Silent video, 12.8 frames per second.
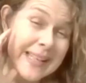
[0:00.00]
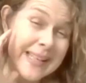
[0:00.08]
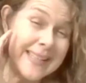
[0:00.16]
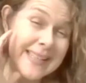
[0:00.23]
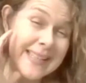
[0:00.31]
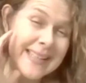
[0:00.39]

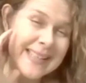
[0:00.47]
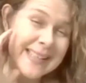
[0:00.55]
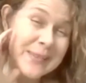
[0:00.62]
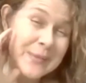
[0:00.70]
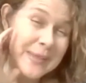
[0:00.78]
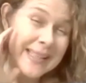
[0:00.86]

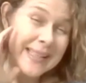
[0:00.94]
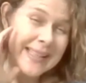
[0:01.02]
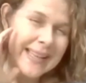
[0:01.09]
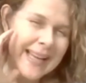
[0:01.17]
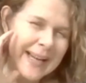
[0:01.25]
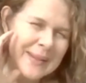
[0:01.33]
exciting and really
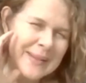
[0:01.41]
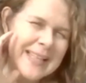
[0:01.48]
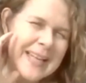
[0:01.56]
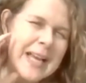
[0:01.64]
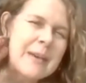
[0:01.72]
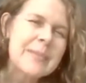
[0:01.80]
loud.
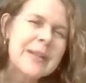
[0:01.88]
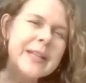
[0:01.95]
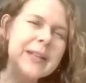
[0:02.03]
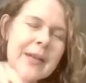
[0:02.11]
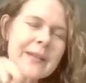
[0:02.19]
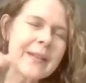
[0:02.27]
But
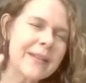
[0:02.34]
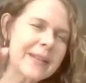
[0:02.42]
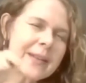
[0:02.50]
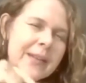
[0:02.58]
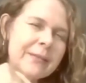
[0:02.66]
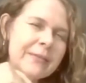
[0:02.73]
you know that
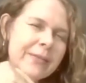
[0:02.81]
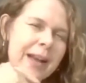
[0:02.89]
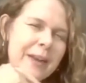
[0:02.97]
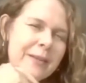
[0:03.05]
you can fly